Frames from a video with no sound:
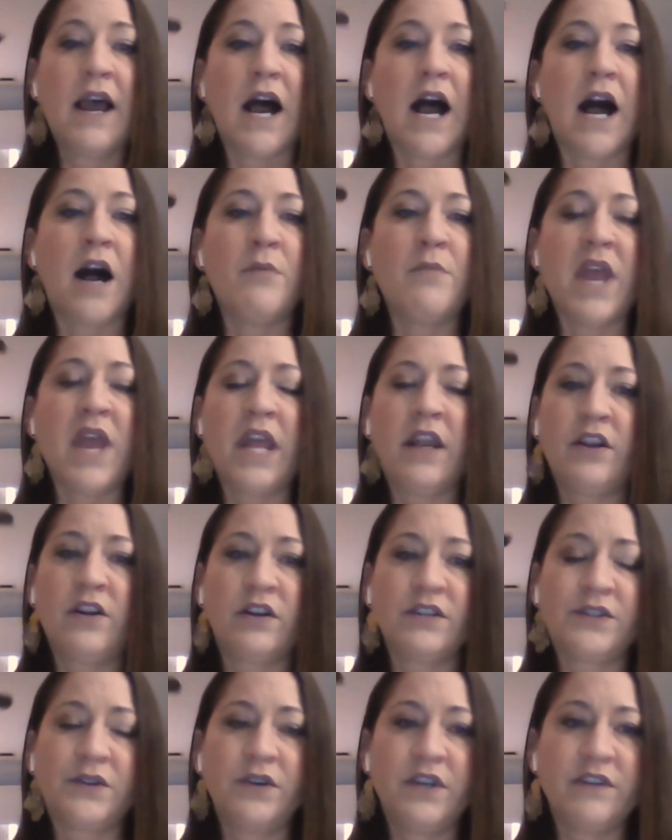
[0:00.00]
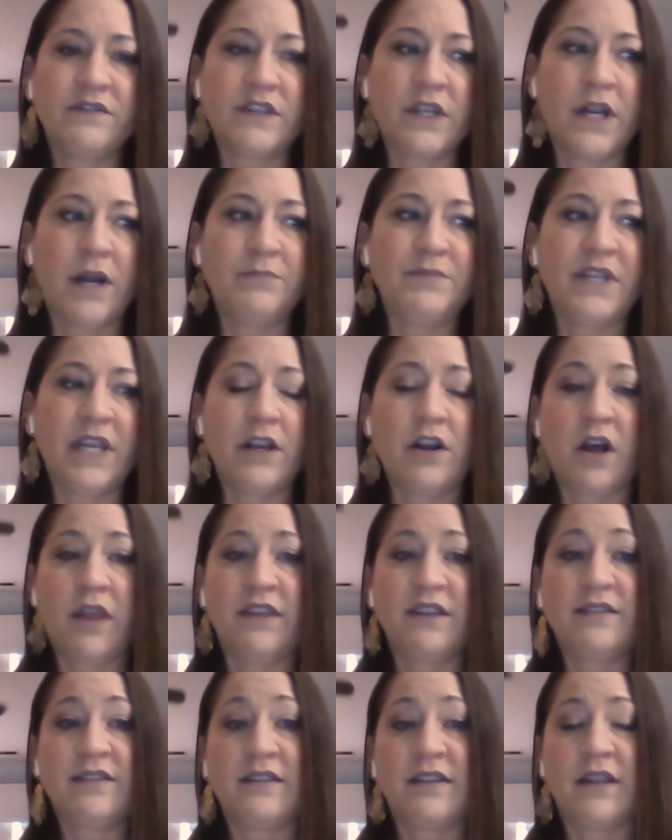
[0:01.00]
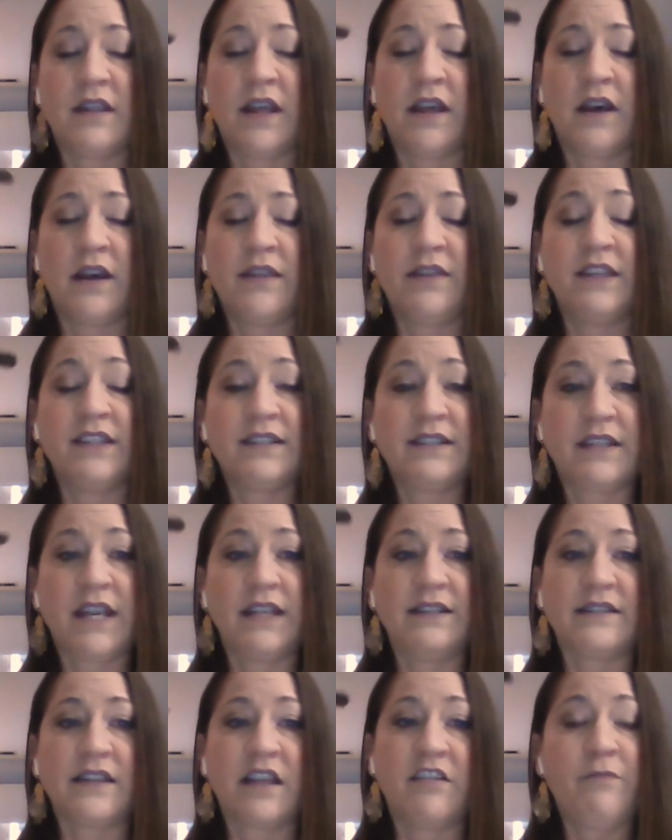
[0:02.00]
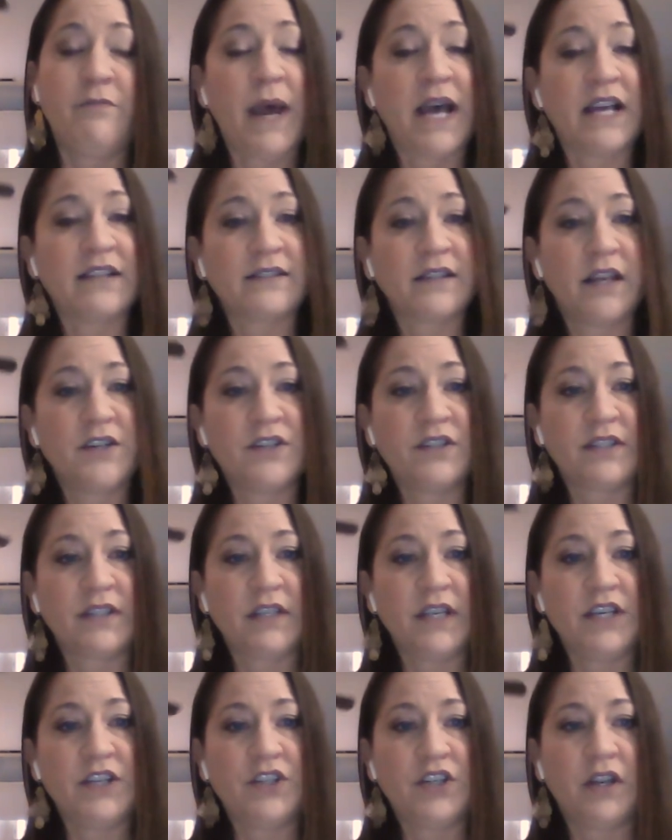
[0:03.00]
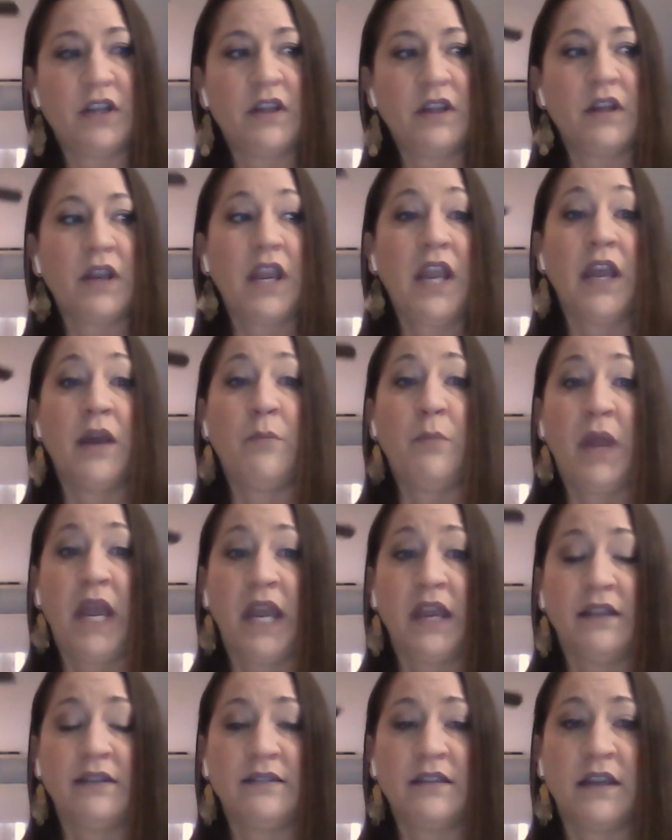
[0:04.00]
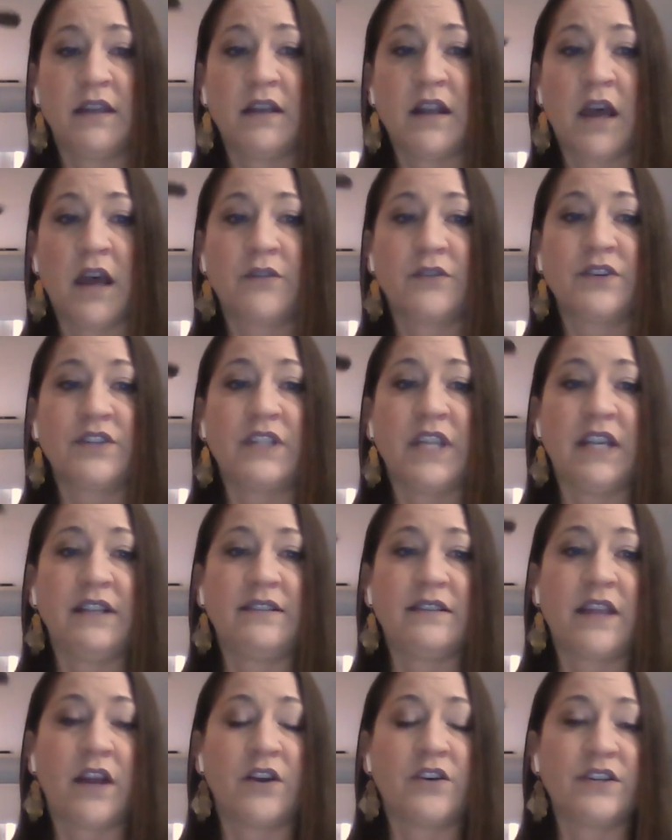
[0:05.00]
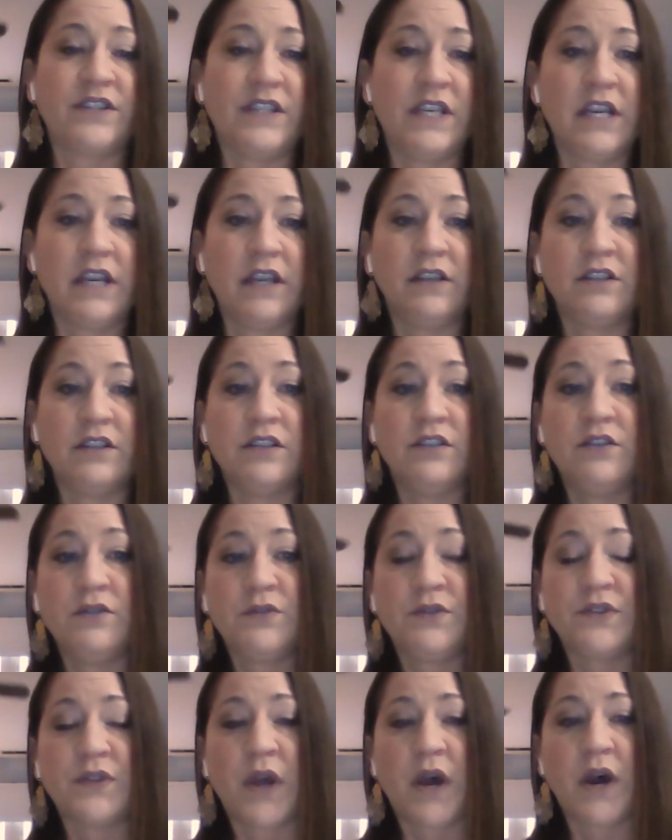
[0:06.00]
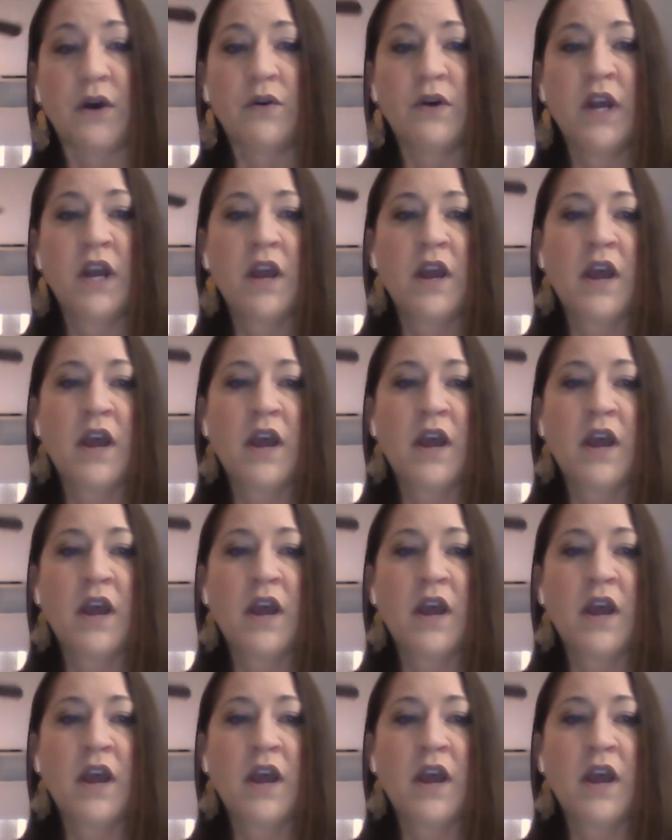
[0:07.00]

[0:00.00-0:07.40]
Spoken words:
And it also gives an update on the states that have passed legislation, the campaigns in other states that are seeking to do so.